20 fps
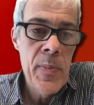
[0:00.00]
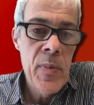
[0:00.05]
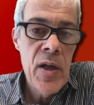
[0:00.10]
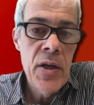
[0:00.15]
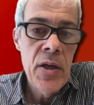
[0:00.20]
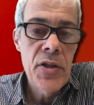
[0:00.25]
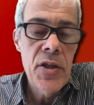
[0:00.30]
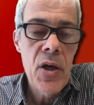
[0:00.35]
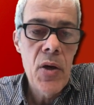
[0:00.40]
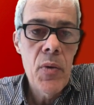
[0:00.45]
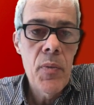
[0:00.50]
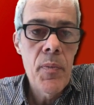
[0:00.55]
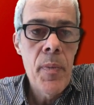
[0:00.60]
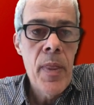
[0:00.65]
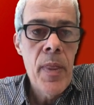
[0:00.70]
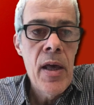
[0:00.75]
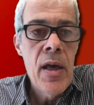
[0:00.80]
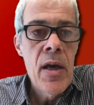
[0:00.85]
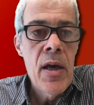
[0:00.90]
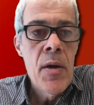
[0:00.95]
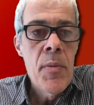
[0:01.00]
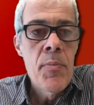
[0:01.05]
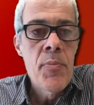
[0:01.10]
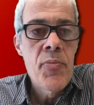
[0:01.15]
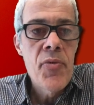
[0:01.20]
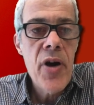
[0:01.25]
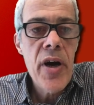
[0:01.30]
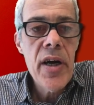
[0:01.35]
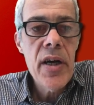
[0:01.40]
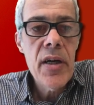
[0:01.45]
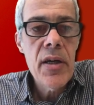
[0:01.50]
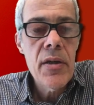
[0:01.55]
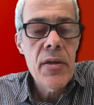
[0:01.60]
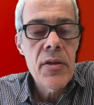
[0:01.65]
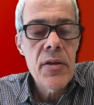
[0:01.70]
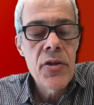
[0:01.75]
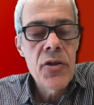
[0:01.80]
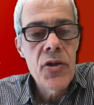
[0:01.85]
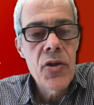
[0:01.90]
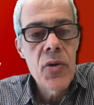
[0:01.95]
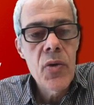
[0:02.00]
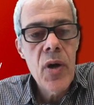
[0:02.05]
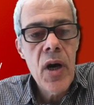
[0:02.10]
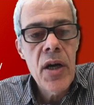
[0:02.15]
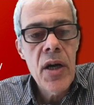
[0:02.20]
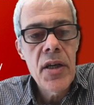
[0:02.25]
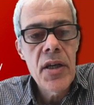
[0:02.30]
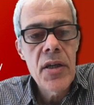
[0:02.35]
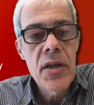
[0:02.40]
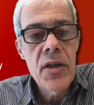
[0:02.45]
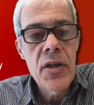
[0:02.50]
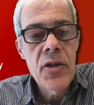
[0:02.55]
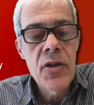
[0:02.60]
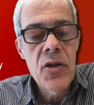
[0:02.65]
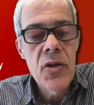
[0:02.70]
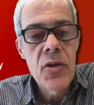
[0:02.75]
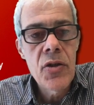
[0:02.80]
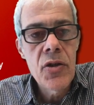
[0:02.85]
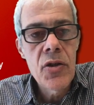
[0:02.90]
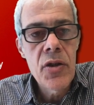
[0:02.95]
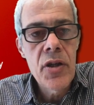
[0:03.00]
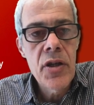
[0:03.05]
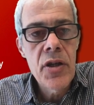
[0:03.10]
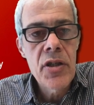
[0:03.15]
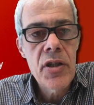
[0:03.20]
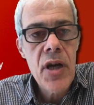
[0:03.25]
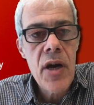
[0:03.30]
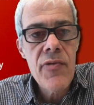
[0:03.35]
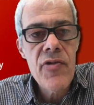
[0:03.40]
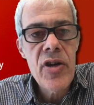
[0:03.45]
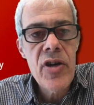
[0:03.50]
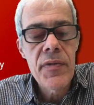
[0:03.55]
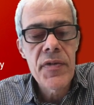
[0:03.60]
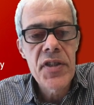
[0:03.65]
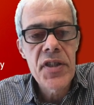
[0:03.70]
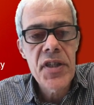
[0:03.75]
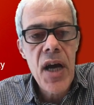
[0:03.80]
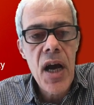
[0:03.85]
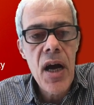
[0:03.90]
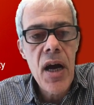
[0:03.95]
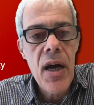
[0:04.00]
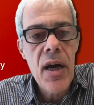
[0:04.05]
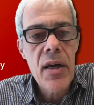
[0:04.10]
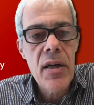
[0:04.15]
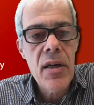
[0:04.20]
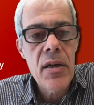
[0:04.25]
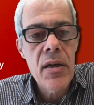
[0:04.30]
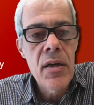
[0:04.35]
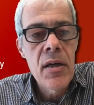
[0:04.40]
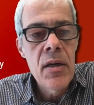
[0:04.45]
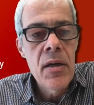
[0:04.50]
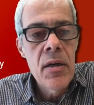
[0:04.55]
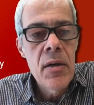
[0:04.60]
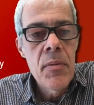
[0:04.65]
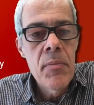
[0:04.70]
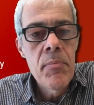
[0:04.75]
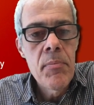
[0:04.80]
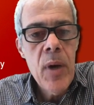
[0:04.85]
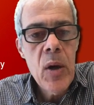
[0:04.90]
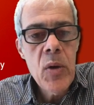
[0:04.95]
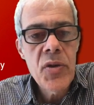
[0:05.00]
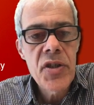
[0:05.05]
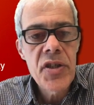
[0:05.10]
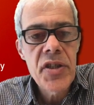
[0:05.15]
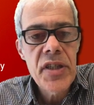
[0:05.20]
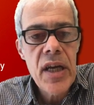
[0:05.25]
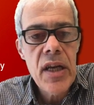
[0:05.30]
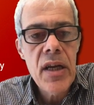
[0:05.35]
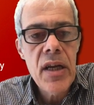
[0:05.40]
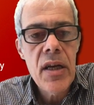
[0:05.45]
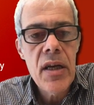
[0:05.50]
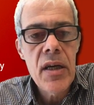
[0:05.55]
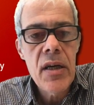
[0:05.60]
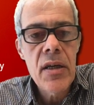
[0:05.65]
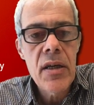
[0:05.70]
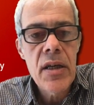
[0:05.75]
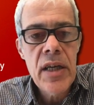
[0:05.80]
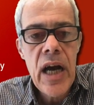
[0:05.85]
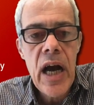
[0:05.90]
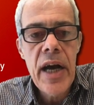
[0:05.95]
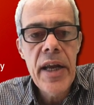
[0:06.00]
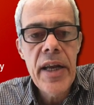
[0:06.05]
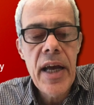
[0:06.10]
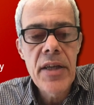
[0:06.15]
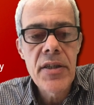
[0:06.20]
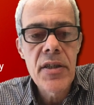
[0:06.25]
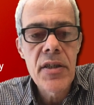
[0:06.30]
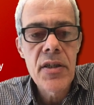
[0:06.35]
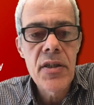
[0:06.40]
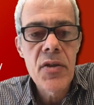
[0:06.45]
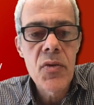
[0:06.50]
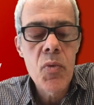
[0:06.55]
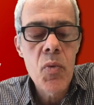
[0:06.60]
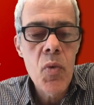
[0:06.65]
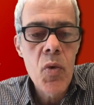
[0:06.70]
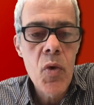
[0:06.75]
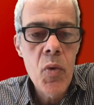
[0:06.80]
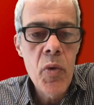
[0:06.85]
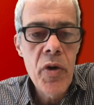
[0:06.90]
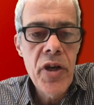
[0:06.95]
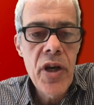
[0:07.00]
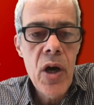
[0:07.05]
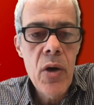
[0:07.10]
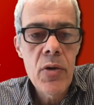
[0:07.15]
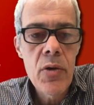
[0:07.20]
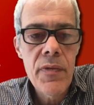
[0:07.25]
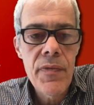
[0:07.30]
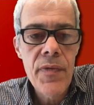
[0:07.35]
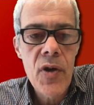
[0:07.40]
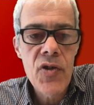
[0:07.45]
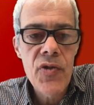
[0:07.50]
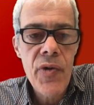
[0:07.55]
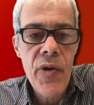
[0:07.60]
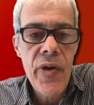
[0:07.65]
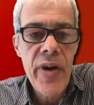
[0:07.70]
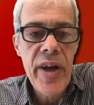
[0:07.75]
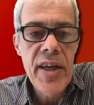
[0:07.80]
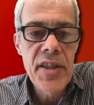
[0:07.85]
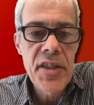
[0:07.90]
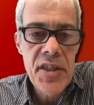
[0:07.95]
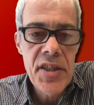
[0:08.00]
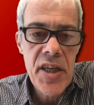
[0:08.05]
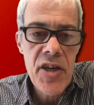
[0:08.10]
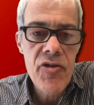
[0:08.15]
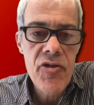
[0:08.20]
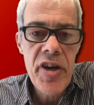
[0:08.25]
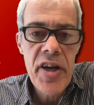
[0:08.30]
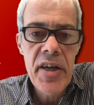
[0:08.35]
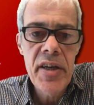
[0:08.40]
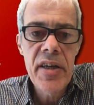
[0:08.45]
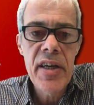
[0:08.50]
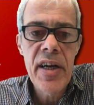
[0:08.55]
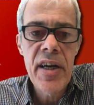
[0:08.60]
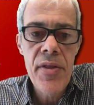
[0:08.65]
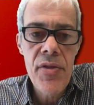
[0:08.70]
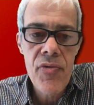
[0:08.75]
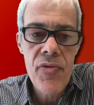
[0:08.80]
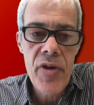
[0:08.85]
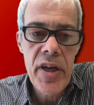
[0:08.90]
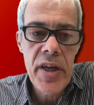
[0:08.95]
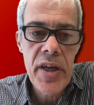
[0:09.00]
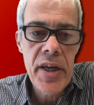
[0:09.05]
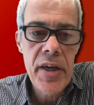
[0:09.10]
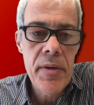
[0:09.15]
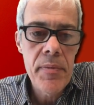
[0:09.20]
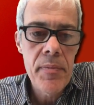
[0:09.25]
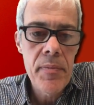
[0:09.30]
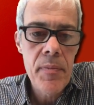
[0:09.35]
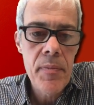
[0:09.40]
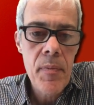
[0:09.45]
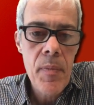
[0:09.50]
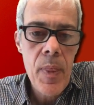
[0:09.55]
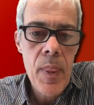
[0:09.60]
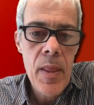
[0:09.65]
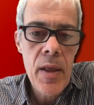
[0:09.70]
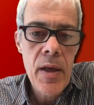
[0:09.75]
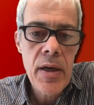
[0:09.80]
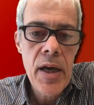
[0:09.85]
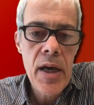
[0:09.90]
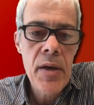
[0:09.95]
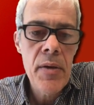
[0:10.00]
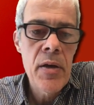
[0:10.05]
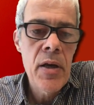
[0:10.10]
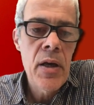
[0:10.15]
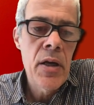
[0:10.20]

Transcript: So prior to, under, to, to the discovery of SARK, most cellular kinases were known to phosphorylate serine and threonine. Okay?